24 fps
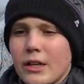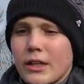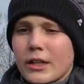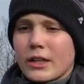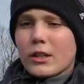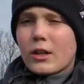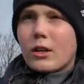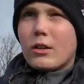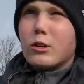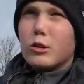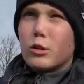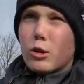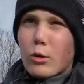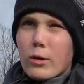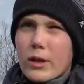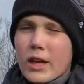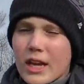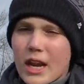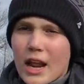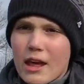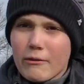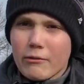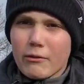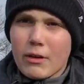you're not looking
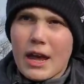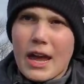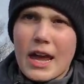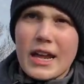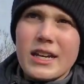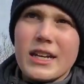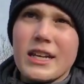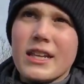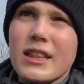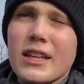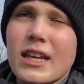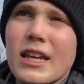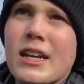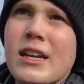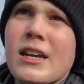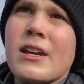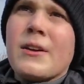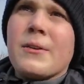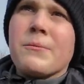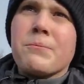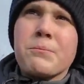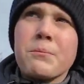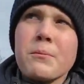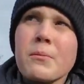at anything.
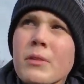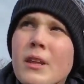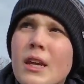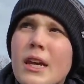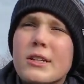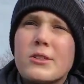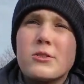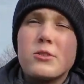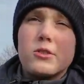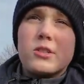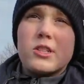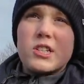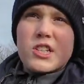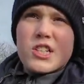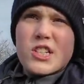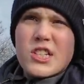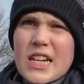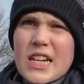It's just